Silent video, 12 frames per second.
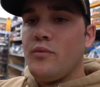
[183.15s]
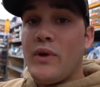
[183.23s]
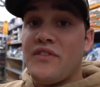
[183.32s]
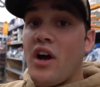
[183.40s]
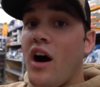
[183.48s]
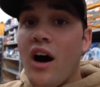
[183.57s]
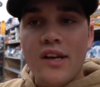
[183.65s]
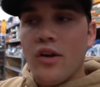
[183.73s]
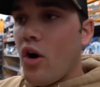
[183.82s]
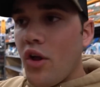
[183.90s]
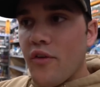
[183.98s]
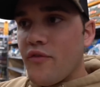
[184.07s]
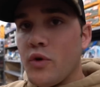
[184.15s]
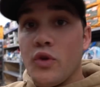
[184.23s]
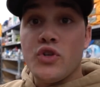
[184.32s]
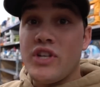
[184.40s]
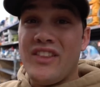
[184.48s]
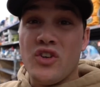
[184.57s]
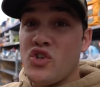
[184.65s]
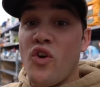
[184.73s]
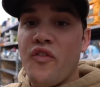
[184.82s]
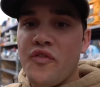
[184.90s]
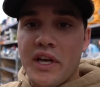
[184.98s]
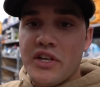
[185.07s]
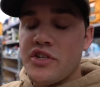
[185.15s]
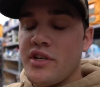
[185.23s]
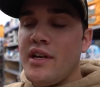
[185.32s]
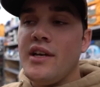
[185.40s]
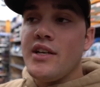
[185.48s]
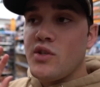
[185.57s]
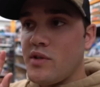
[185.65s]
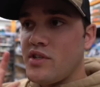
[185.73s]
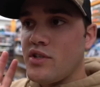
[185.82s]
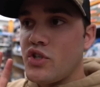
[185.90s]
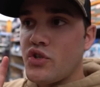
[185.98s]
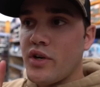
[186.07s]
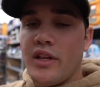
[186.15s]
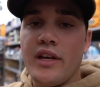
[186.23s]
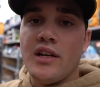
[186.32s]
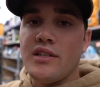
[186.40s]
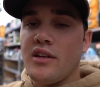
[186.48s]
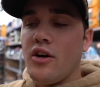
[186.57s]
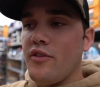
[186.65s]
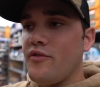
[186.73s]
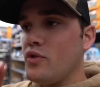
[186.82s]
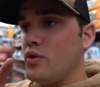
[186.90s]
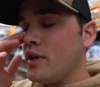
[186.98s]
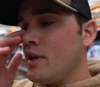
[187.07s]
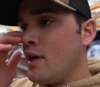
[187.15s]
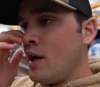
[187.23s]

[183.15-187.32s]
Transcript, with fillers: We have to hunt all the food. There's and there's no fish, so it's strictly hunting all the food.